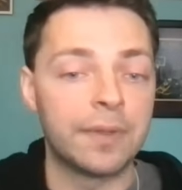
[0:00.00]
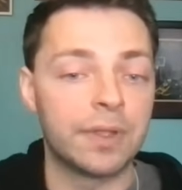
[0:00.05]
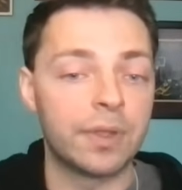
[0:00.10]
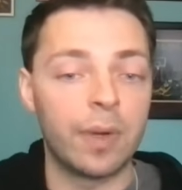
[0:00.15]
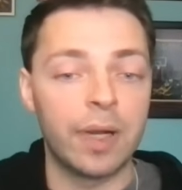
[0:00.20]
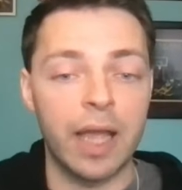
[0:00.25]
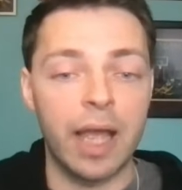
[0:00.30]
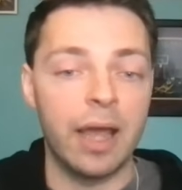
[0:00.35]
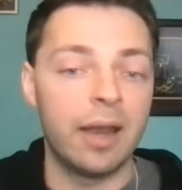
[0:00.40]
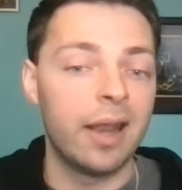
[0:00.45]
So
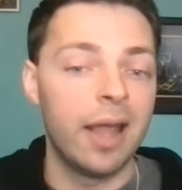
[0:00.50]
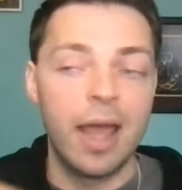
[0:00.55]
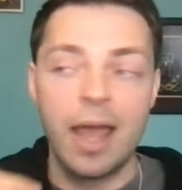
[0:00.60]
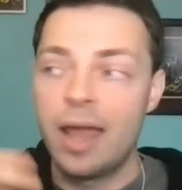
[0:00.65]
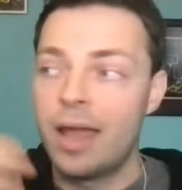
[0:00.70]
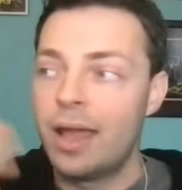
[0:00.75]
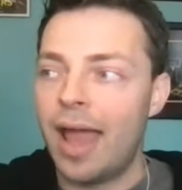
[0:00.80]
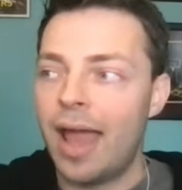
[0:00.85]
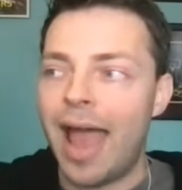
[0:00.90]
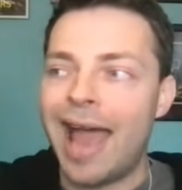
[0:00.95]
again,
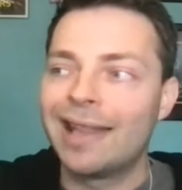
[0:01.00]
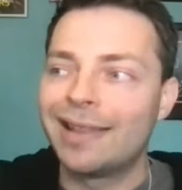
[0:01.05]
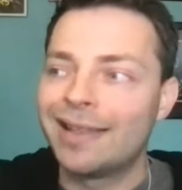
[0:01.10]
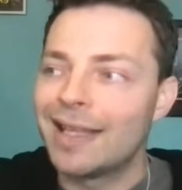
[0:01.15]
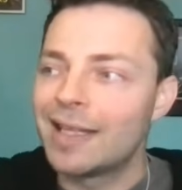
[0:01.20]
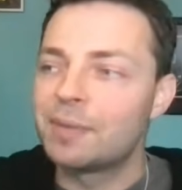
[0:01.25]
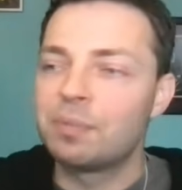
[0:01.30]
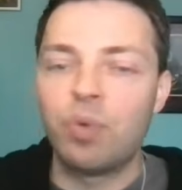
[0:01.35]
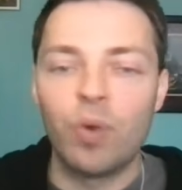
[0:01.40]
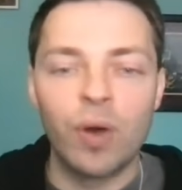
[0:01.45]
at
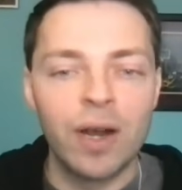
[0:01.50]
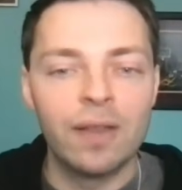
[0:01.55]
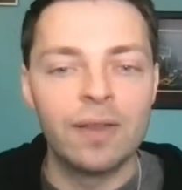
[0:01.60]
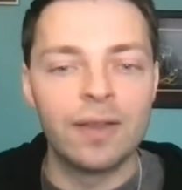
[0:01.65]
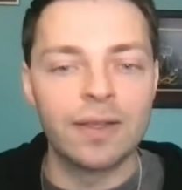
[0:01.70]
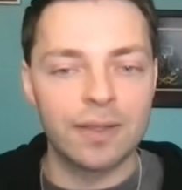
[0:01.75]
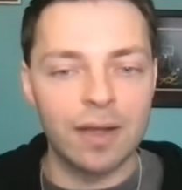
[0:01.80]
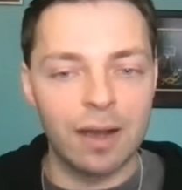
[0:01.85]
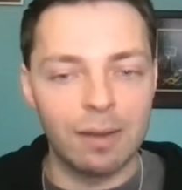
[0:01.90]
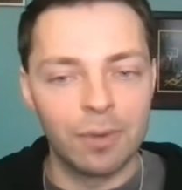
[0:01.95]
this point in the
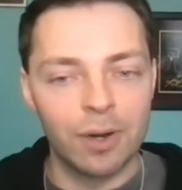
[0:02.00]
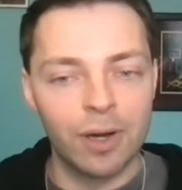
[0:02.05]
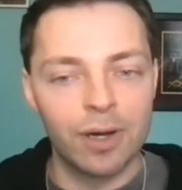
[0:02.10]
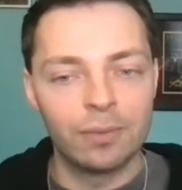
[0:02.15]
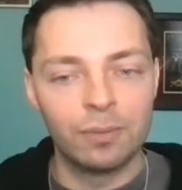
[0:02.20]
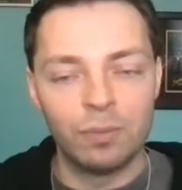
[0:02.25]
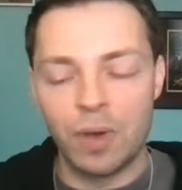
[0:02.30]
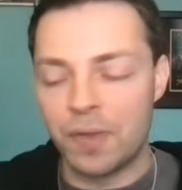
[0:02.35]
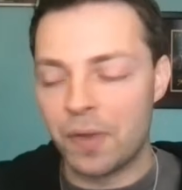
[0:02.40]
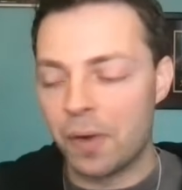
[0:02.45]

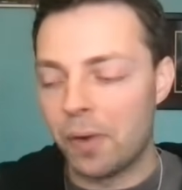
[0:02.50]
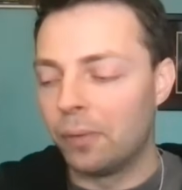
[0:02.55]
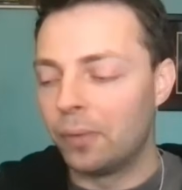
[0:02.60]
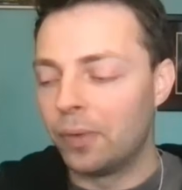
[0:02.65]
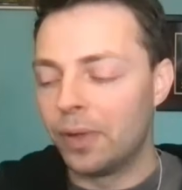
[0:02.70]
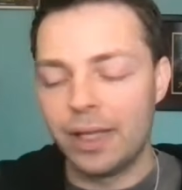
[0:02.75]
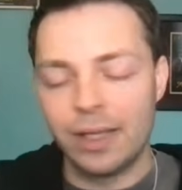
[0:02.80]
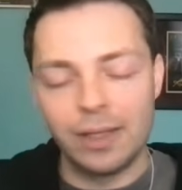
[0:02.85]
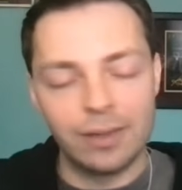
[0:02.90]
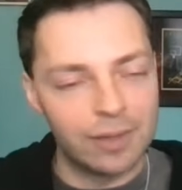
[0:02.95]
summer, with
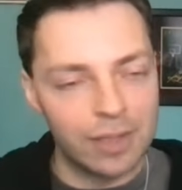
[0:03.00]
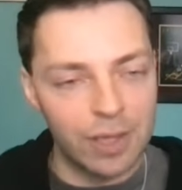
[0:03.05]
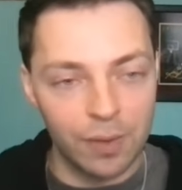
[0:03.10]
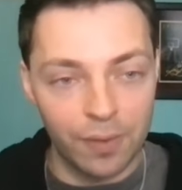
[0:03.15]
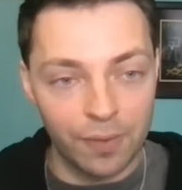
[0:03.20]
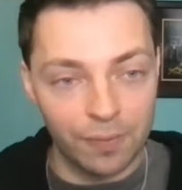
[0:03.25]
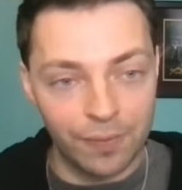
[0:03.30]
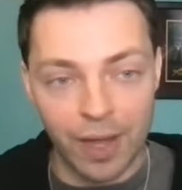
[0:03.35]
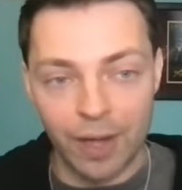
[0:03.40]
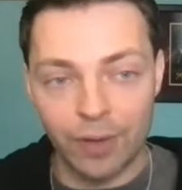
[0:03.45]
only,
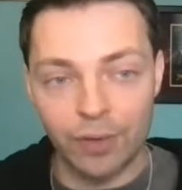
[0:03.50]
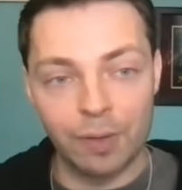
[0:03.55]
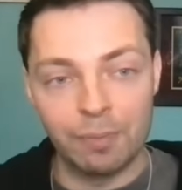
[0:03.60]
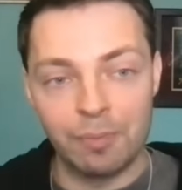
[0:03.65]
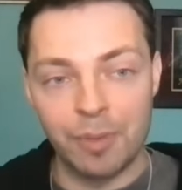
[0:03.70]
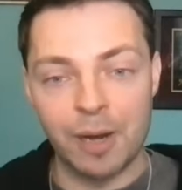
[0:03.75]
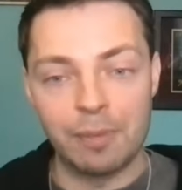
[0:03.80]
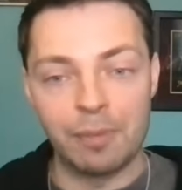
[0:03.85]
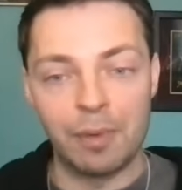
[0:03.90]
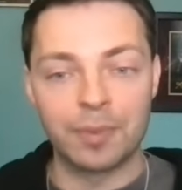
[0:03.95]
the veteran
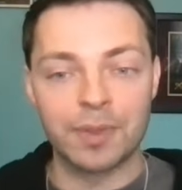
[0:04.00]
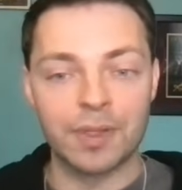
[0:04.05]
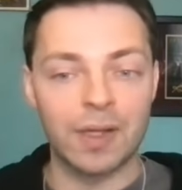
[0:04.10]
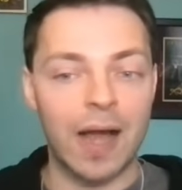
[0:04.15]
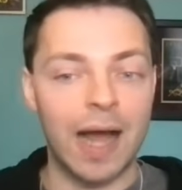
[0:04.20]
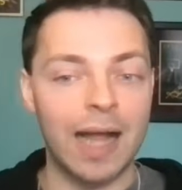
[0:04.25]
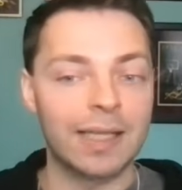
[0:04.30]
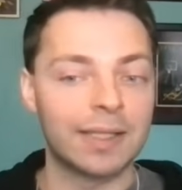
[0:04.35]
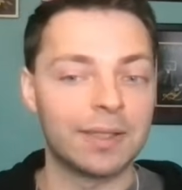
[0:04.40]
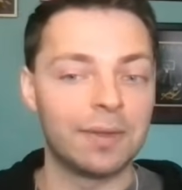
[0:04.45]
minimum
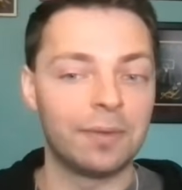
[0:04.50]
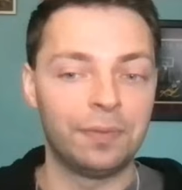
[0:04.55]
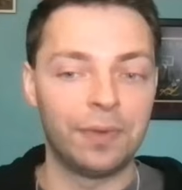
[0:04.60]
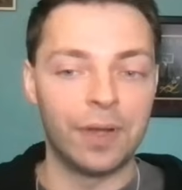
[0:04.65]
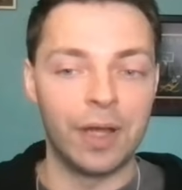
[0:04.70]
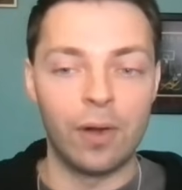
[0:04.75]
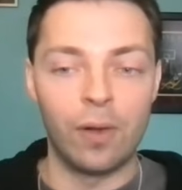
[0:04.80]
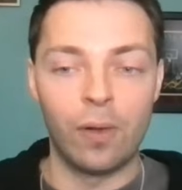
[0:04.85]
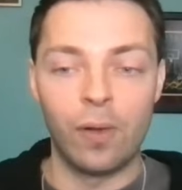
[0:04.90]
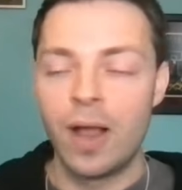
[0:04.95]
slots to
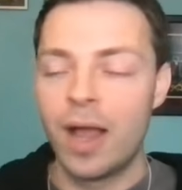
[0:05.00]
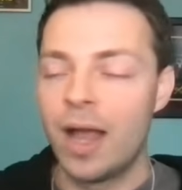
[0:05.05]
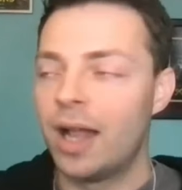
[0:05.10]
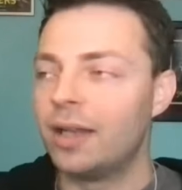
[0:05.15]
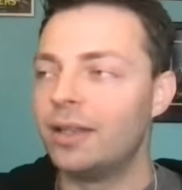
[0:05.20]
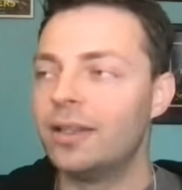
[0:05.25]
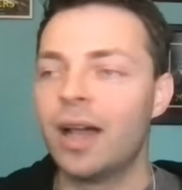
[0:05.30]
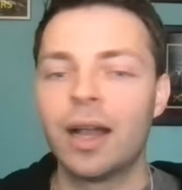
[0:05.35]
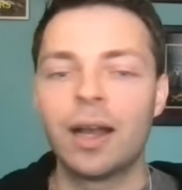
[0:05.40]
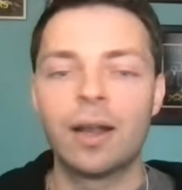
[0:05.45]
fill,
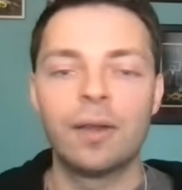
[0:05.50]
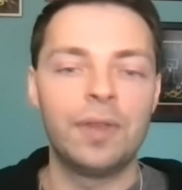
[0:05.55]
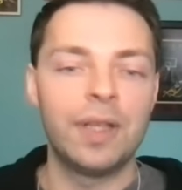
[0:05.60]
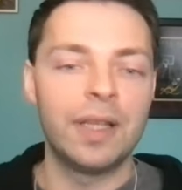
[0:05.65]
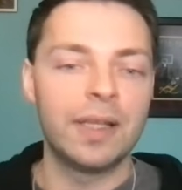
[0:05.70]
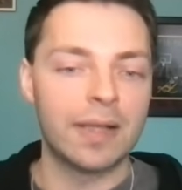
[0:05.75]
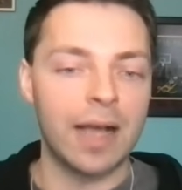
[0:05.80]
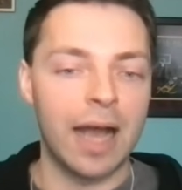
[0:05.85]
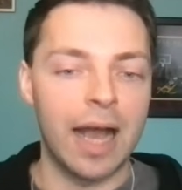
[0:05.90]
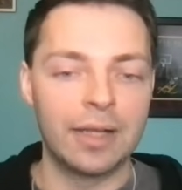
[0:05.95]
none of
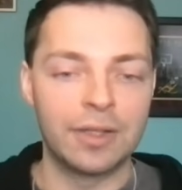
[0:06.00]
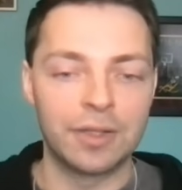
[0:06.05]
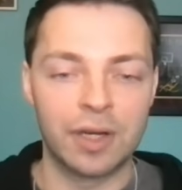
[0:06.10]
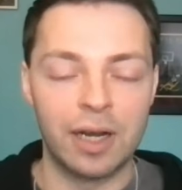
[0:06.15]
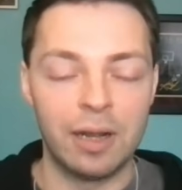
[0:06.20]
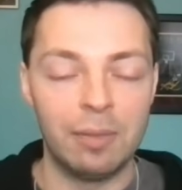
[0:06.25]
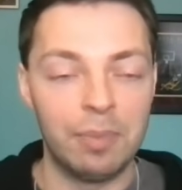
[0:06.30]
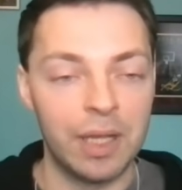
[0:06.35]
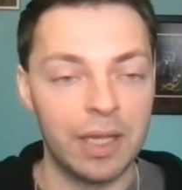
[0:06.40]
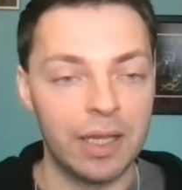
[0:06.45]
these guys are
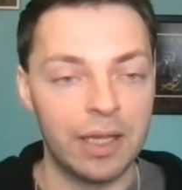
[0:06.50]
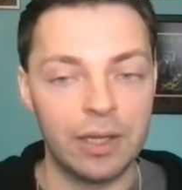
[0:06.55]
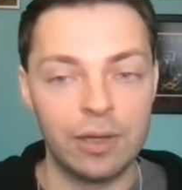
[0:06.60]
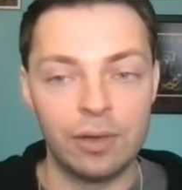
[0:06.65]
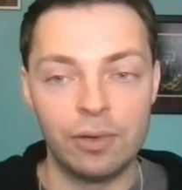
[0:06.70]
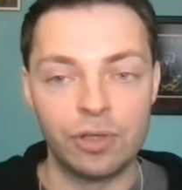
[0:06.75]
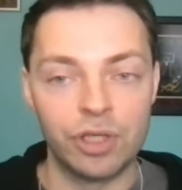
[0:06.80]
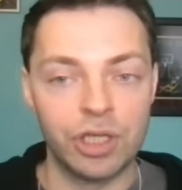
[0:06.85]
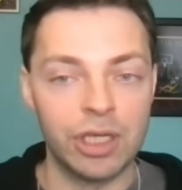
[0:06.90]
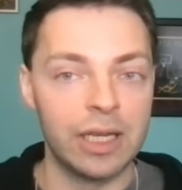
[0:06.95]
going to be
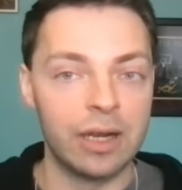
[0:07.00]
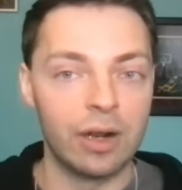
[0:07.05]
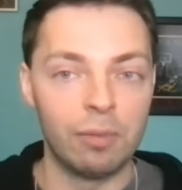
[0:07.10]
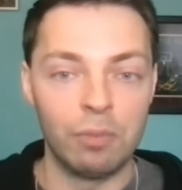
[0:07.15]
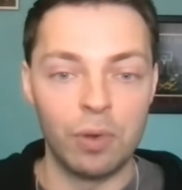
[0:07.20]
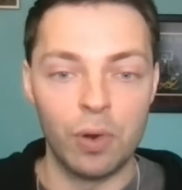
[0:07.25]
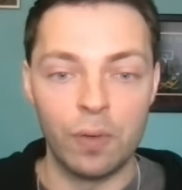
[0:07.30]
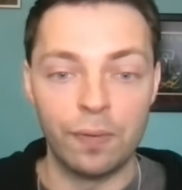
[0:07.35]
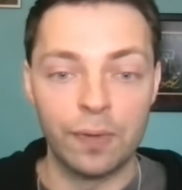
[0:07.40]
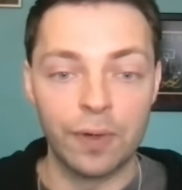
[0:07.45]
huge needle
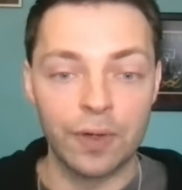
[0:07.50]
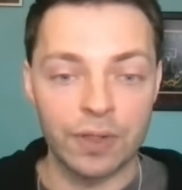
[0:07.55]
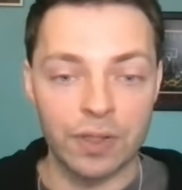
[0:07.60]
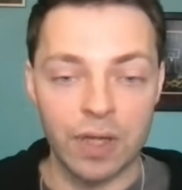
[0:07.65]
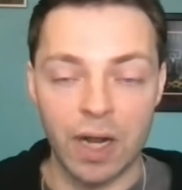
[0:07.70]
movers.